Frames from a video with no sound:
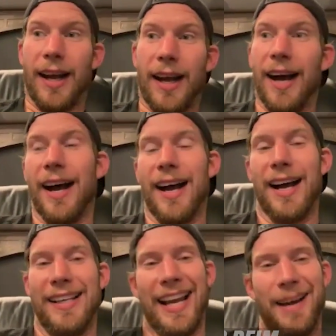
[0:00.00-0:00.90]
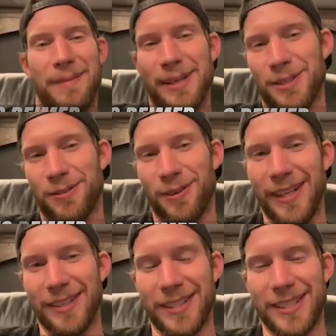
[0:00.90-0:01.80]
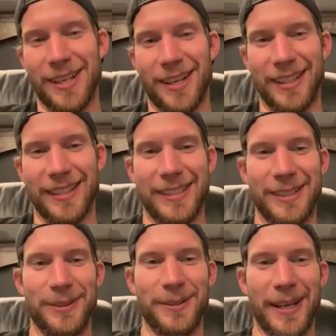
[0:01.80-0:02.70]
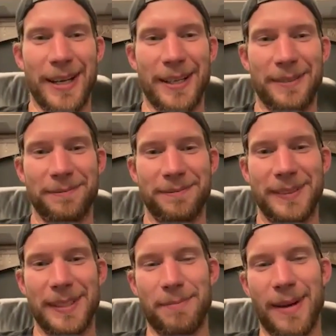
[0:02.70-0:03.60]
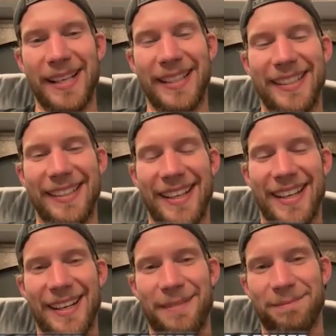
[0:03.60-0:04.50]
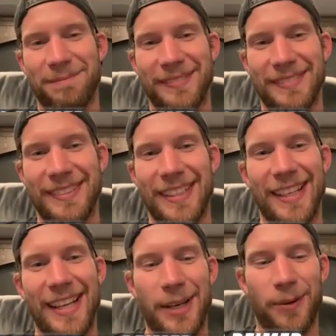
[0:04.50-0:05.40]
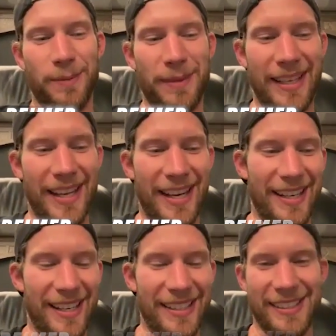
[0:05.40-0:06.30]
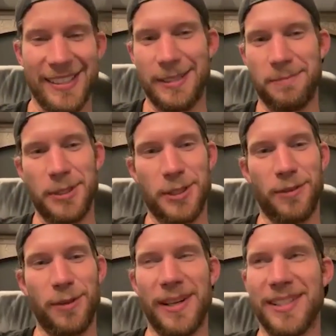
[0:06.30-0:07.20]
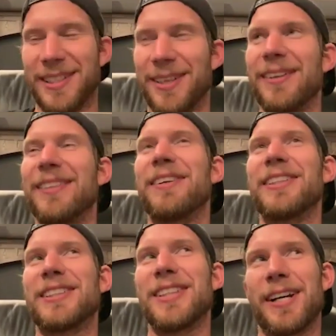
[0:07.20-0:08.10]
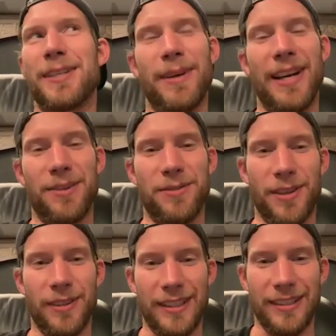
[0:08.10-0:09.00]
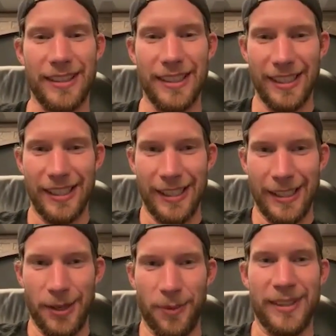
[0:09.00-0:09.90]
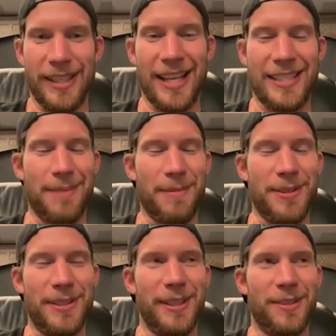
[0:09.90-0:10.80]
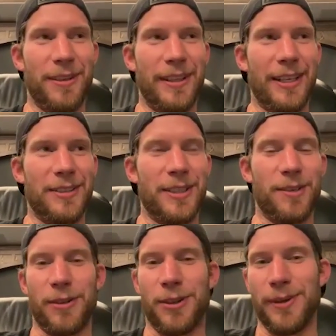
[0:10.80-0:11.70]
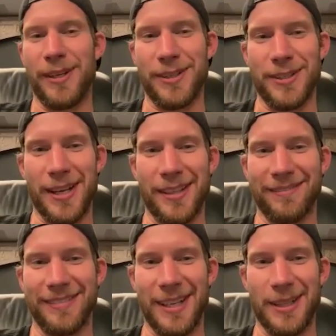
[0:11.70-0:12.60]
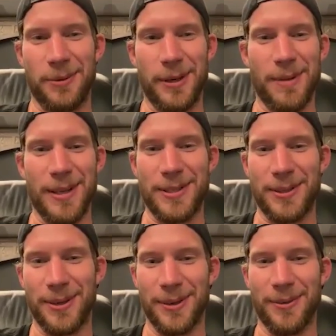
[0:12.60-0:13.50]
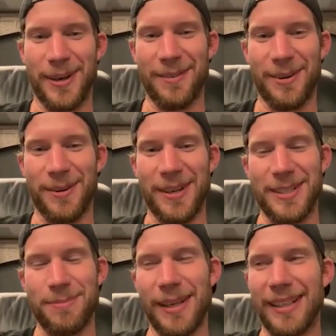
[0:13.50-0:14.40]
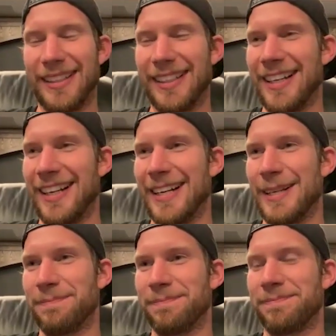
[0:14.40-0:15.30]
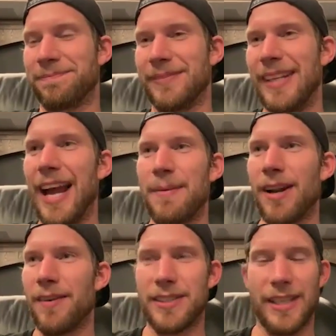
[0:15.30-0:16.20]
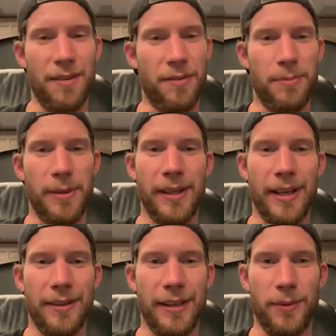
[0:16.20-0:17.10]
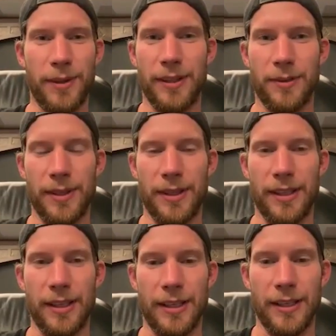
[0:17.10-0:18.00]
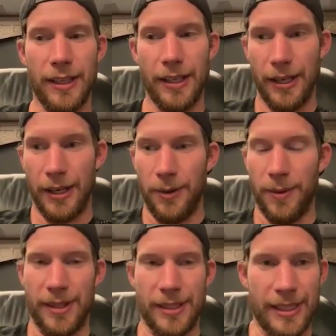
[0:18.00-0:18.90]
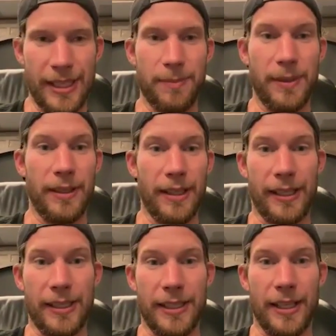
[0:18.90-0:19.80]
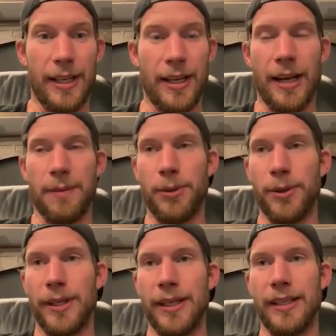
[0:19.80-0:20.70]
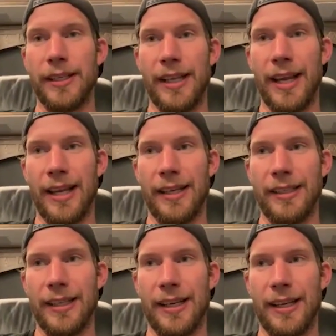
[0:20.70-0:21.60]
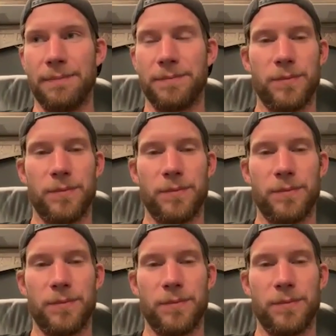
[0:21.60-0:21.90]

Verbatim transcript: Uh, yeah, I mean, it was funny. I was just talking to uh, to Mike, um, the head equipment guy, uh, just just a few minutes ago, and we were just talking about how it felt that when last time I was here, it felt like I was here for three years, not not three months or whatever it was. But um, yeah, I mean, obviously, I have a familiarity with with uh, with the team, and like you said, uh, Boogie and and uh, um,